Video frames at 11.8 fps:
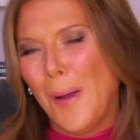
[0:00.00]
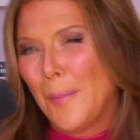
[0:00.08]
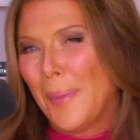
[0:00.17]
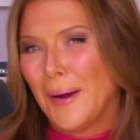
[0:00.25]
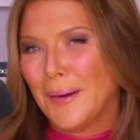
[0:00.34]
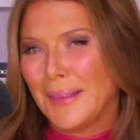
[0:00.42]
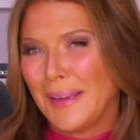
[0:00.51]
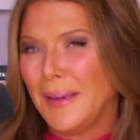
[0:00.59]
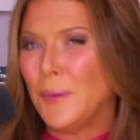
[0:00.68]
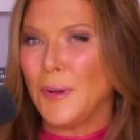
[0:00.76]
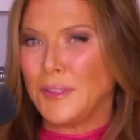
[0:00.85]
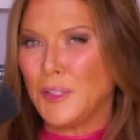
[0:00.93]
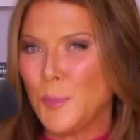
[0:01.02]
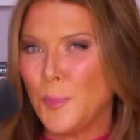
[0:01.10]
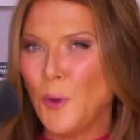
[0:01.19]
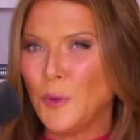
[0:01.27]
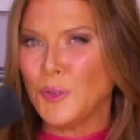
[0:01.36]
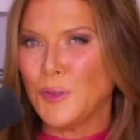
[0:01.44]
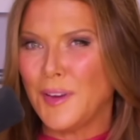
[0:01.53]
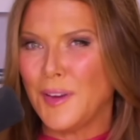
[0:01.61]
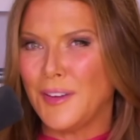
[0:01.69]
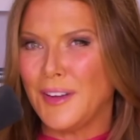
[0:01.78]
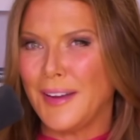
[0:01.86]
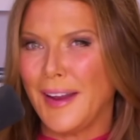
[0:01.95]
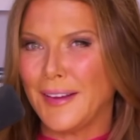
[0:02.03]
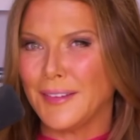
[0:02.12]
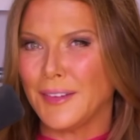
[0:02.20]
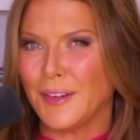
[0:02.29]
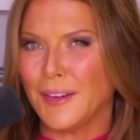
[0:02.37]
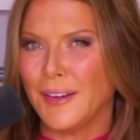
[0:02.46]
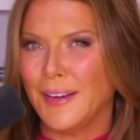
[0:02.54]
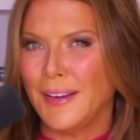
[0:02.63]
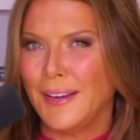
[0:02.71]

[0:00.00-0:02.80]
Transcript: Well, apparently he wasn't supposed to have given an answer.